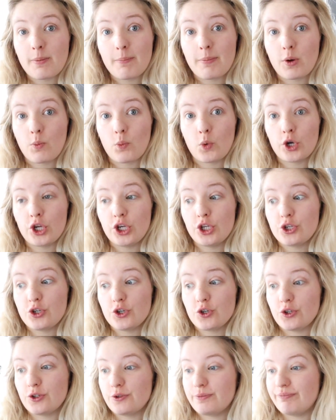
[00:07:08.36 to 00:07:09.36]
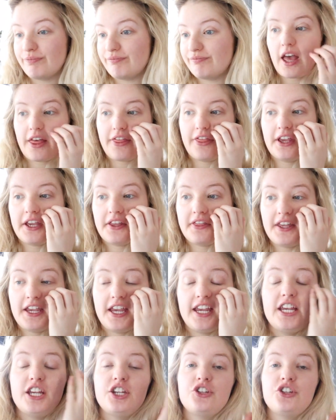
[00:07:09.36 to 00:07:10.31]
But what do you do? I think the